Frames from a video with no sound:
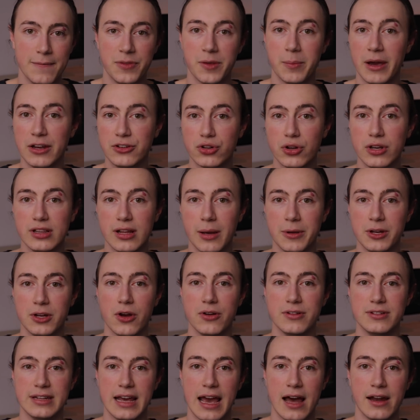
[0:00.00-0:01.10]
then make sure you let me know
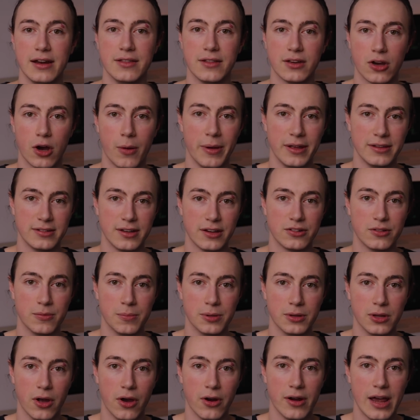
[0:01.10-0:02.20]
down in the comment section
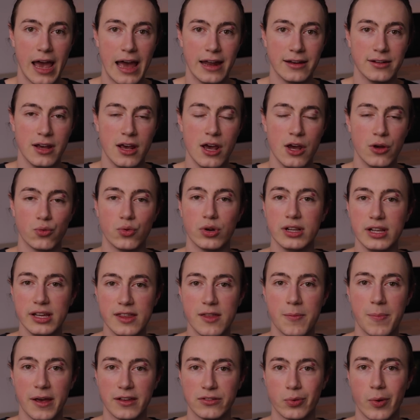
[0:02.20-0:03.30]
below. And really the
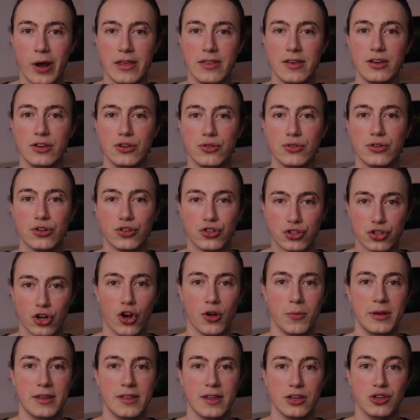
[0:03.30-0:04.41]
best way that you can show
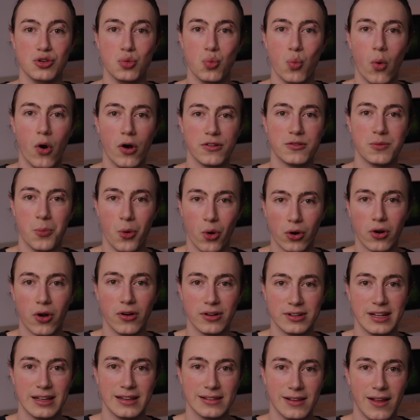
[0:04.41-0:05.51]
me that you want more
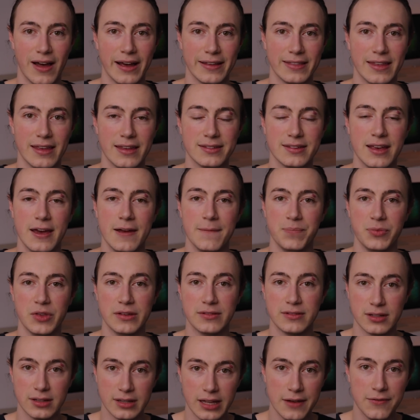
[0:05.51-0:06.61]
content like this is
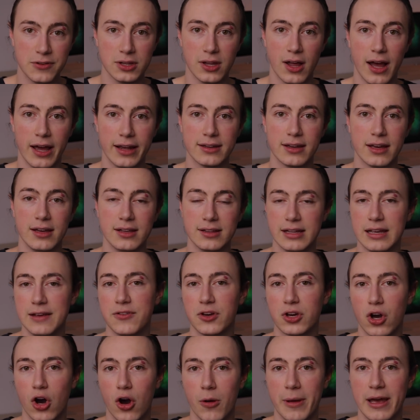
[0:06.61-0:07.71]
to leave a like, leave a
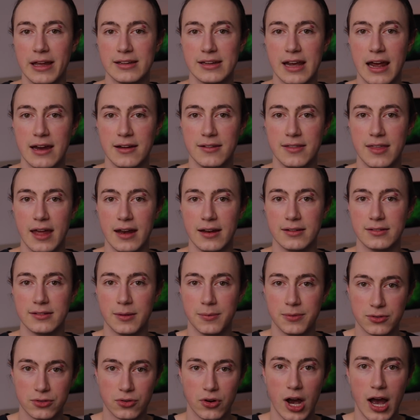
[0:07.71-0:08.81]
comment, and then
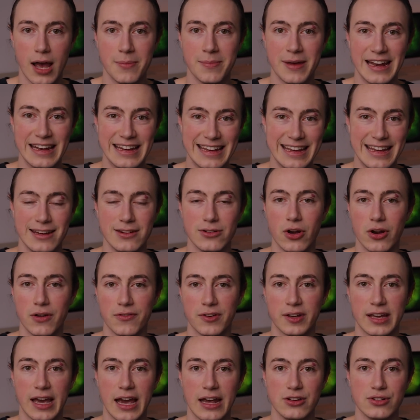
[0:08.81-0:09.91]
subscribe and hit
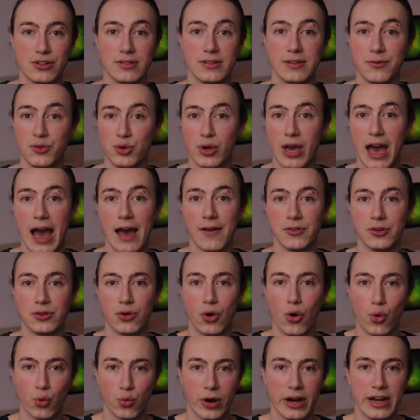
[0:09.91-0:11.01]
notifications if you haven't
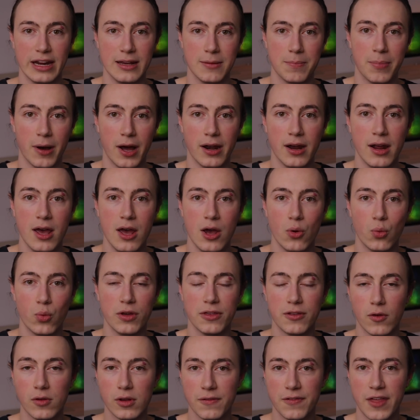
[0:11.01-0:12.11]
already. But with
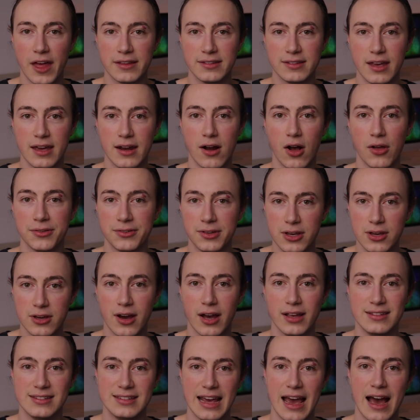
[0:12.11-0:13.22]
all of that said, I'll see you
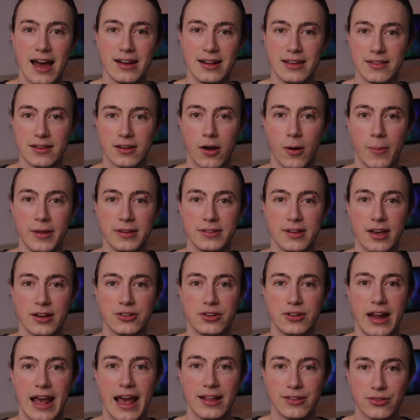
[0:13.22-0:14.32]
guys down in the comment
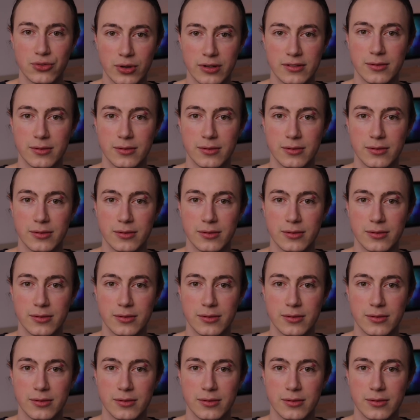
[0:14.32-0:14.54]
section answering